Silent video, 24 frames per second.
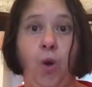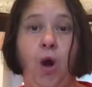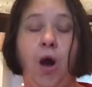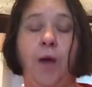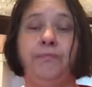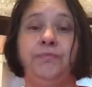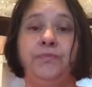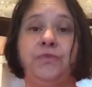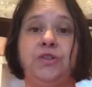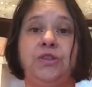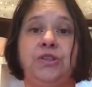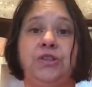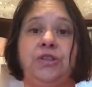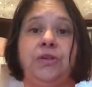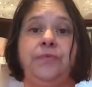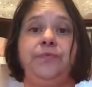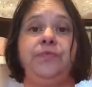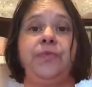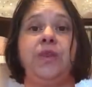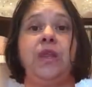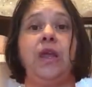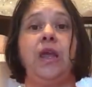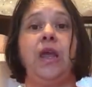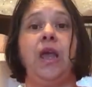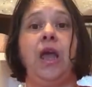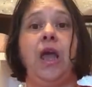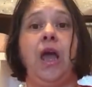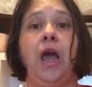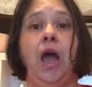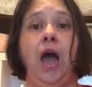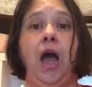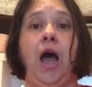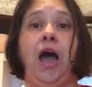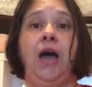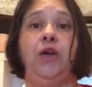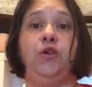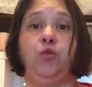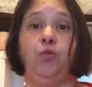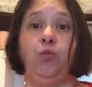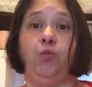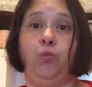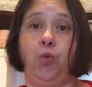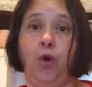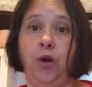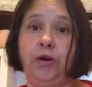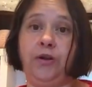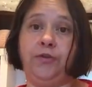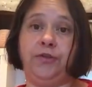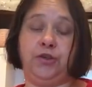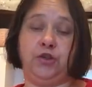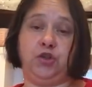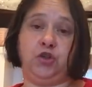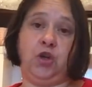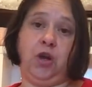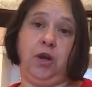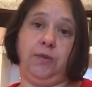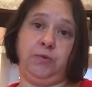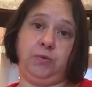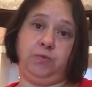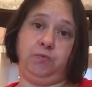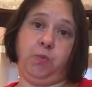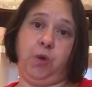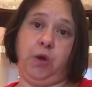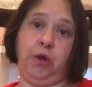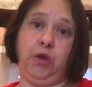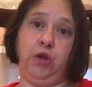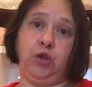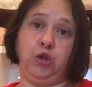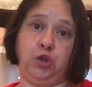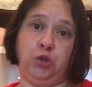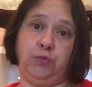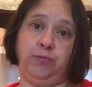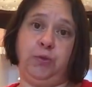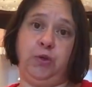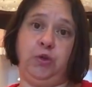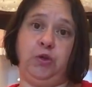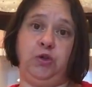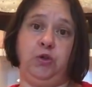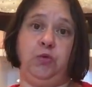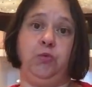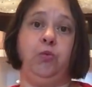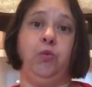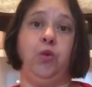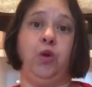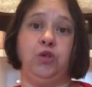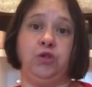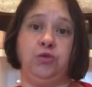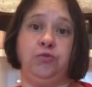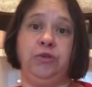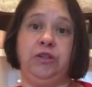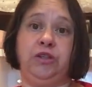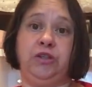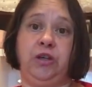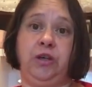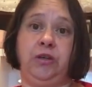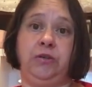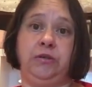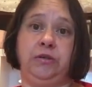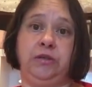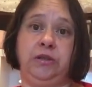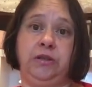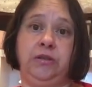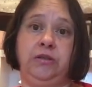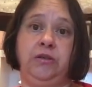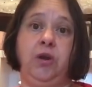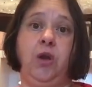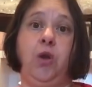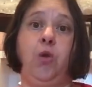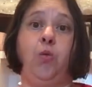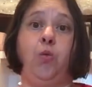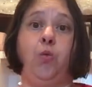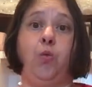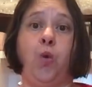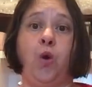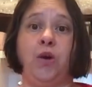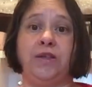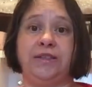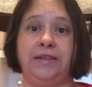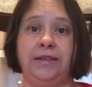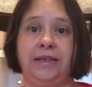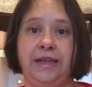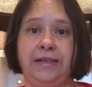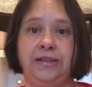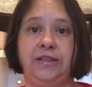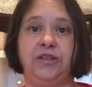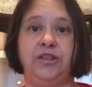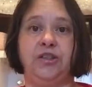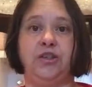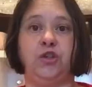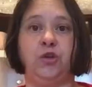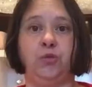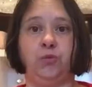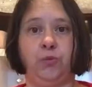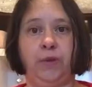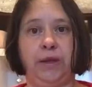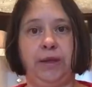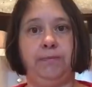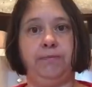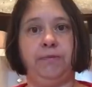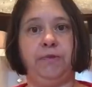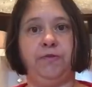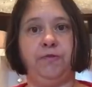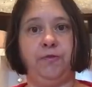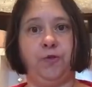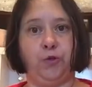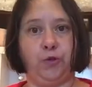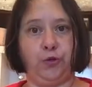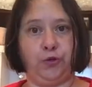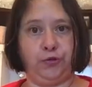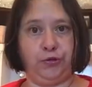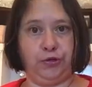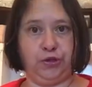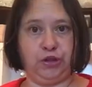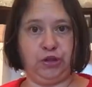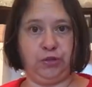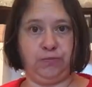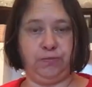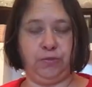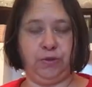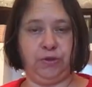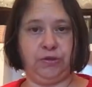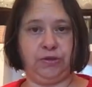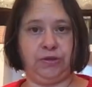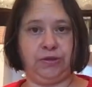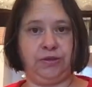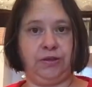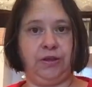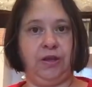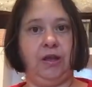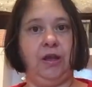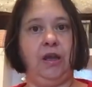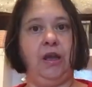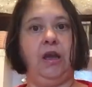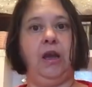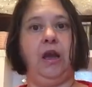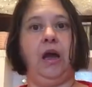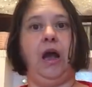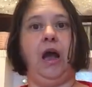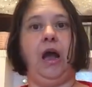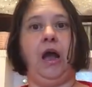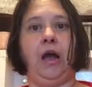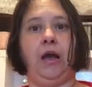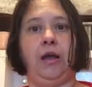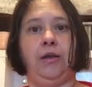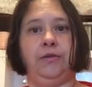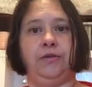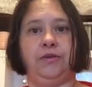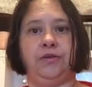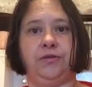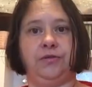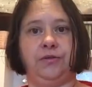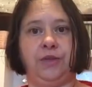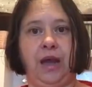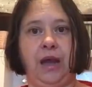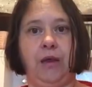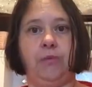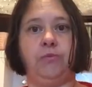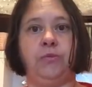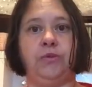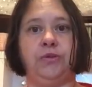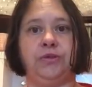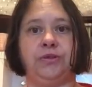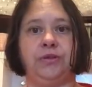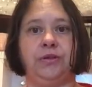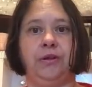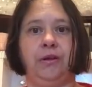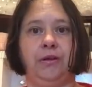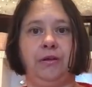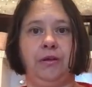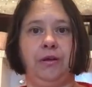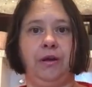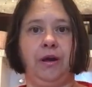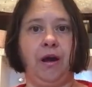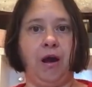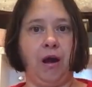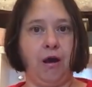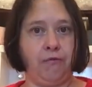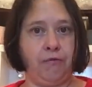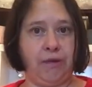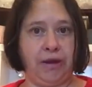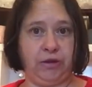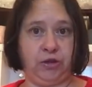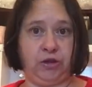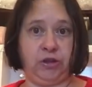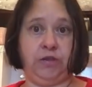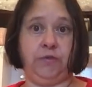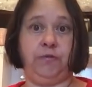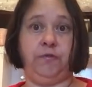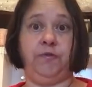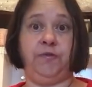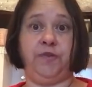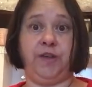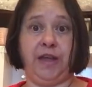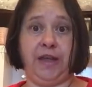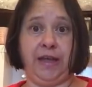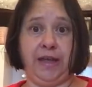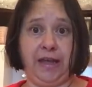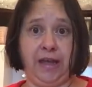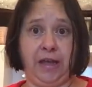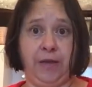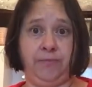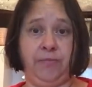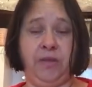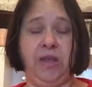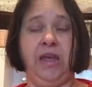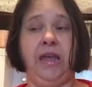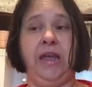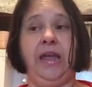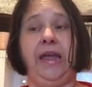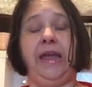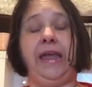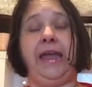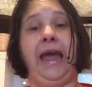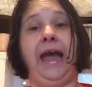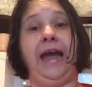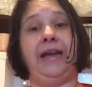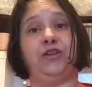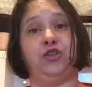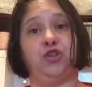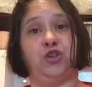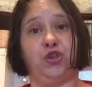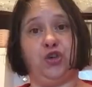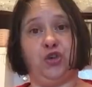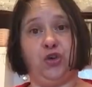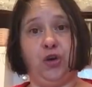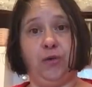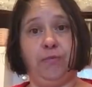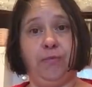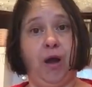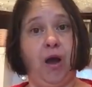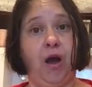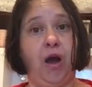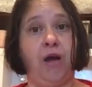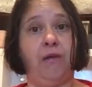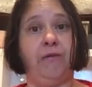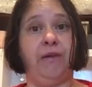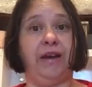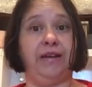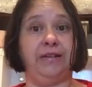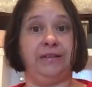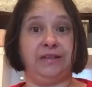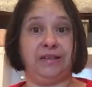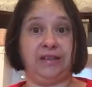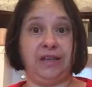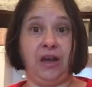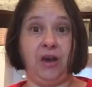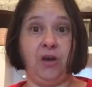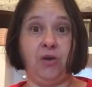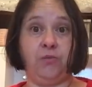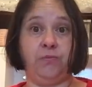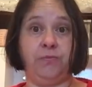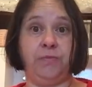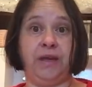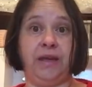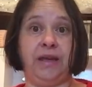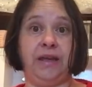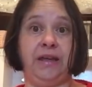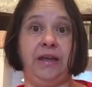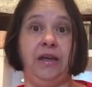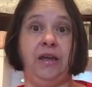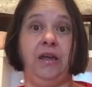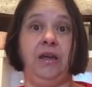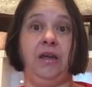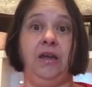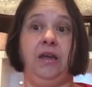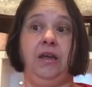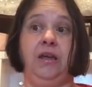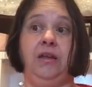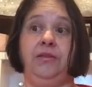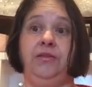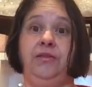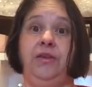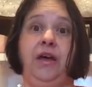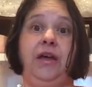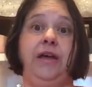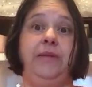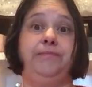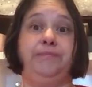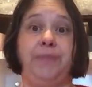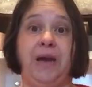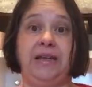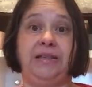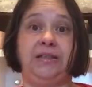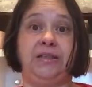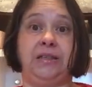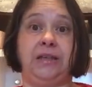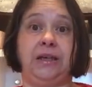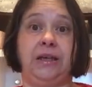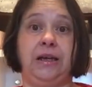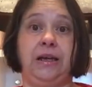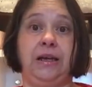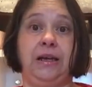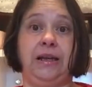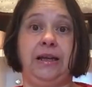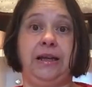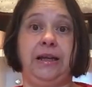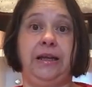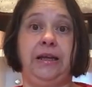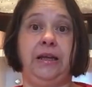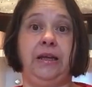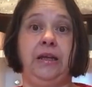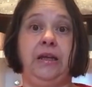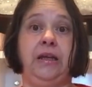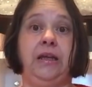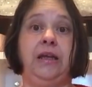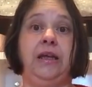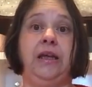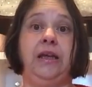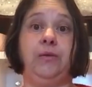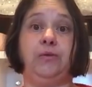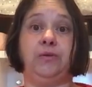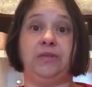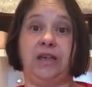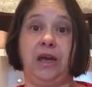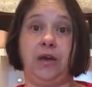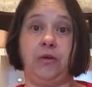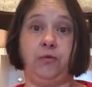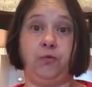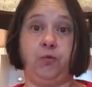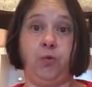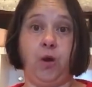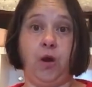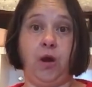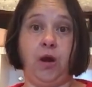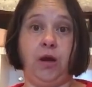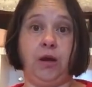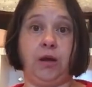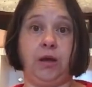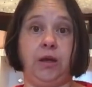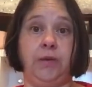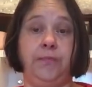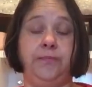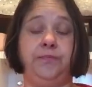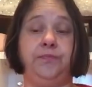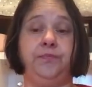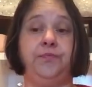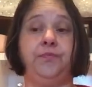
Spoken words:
once, and one of the times my husband was redundant was less than a week before Christmas, and that was heart-wrenching for him. He had to come home and tell me that basically he was out of work.